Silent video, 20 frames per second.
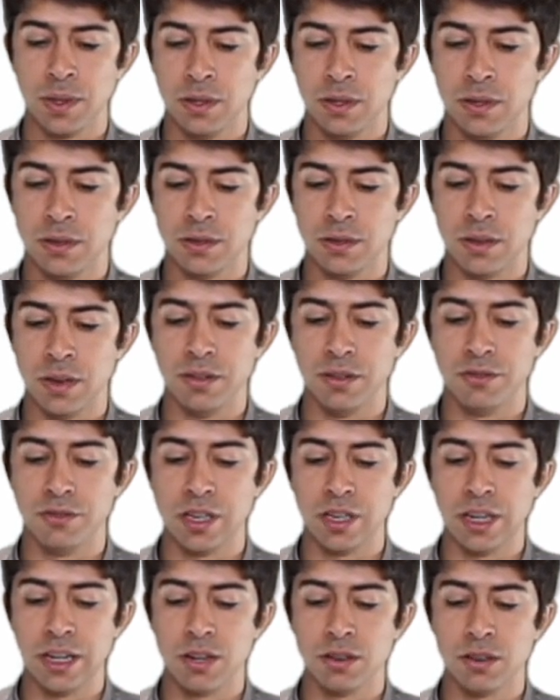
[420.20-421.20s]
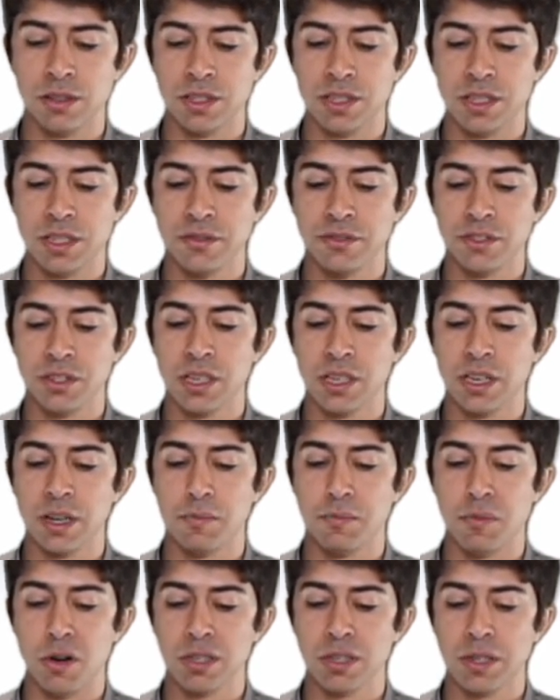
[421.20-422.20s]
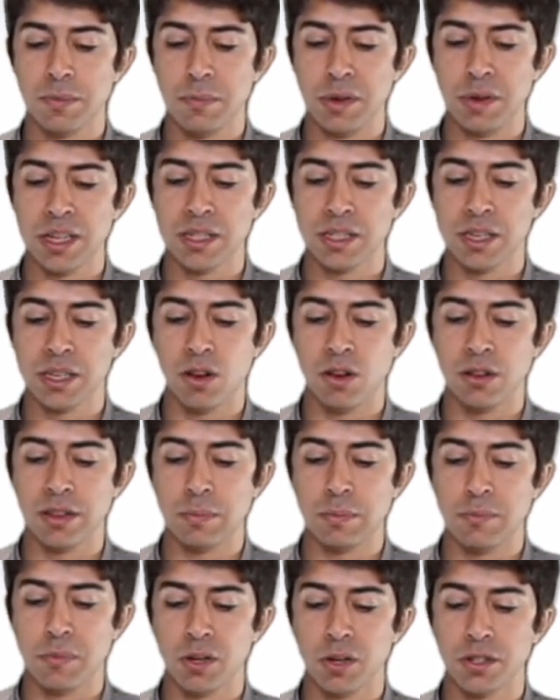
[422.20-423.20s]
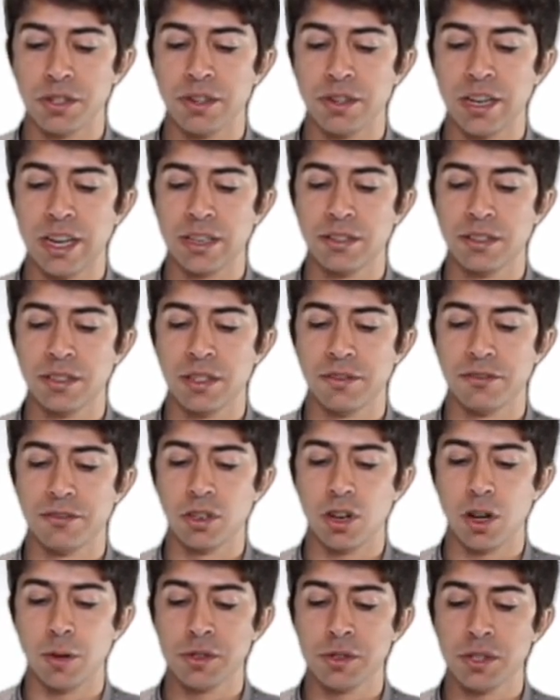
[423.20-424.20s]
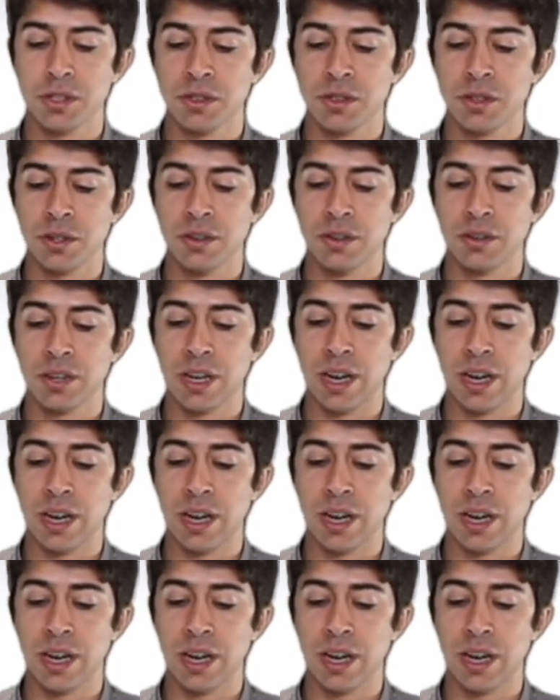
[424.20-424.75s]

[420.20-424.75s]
So if you click on the surface, a box appears, and on that box you get different options. So you can